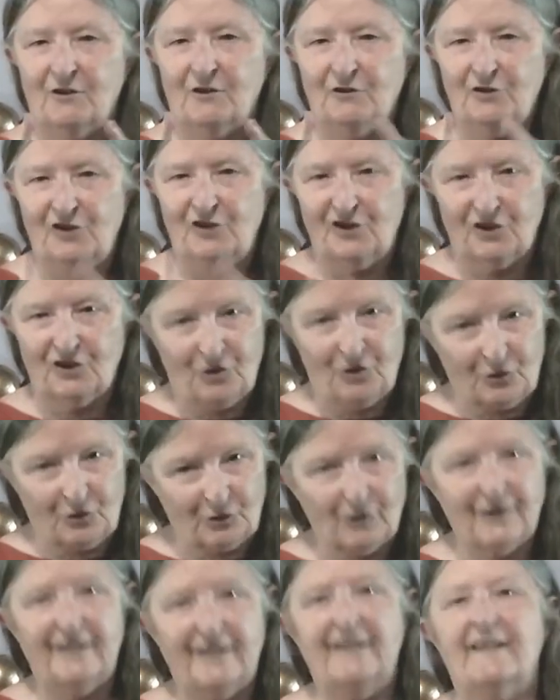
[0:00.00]

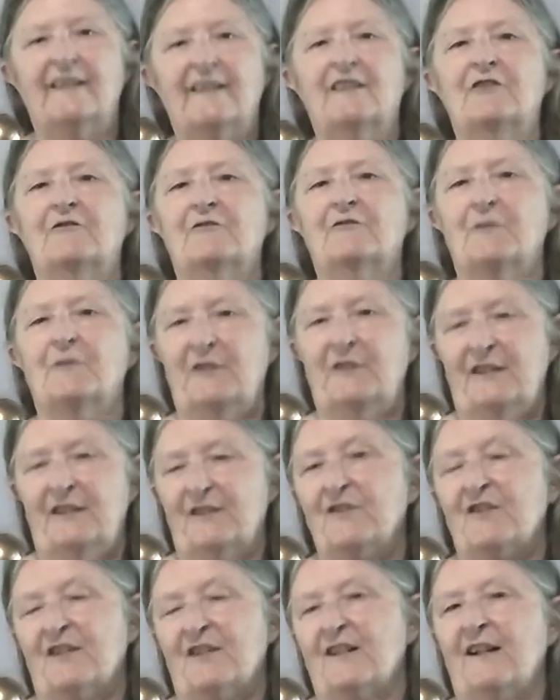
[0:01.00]
destroying it from the
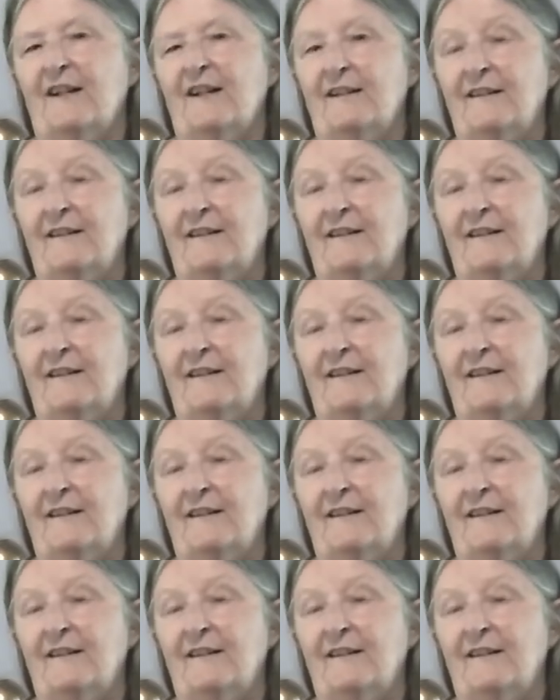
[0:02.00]
inside.